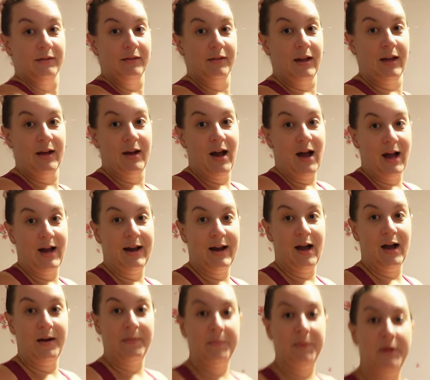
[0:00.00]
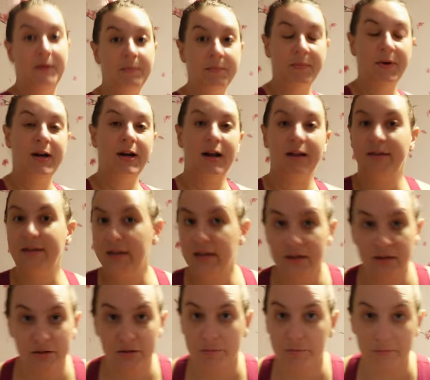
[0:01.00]
like high up, but I think
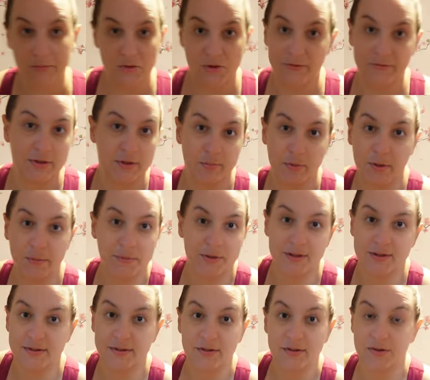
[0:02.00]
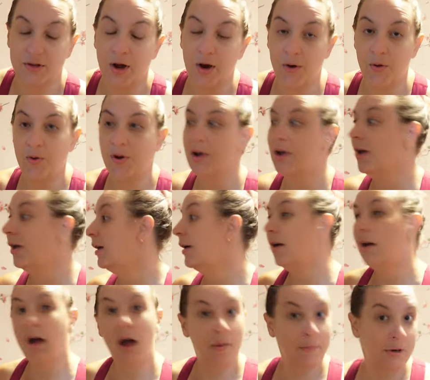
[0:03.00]
it'll serve its purpose. So
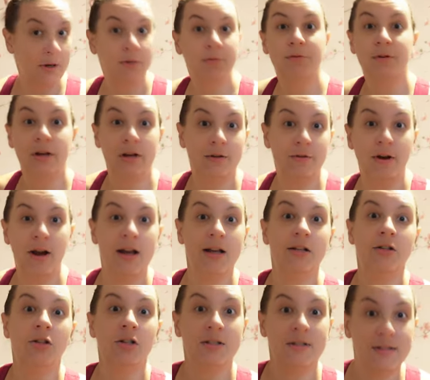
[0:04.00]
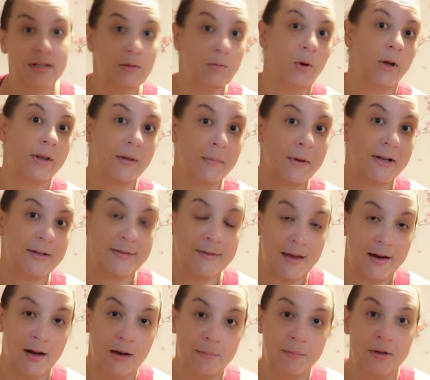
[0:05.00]
I'm gonna rearrange and see what the best
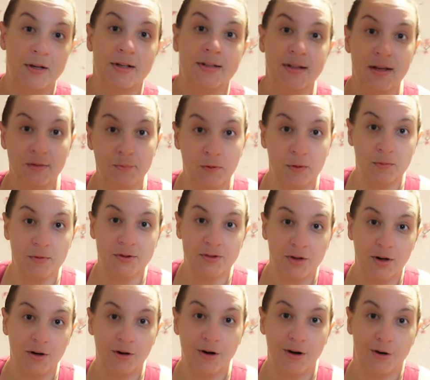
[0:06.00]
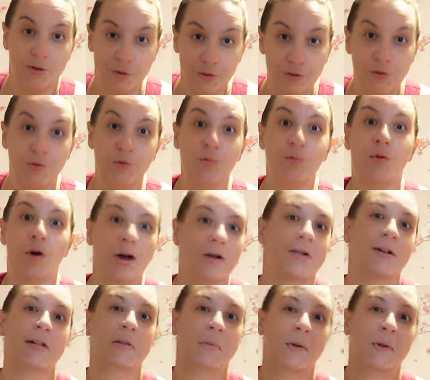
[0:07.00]
setup is, and we will start our new progress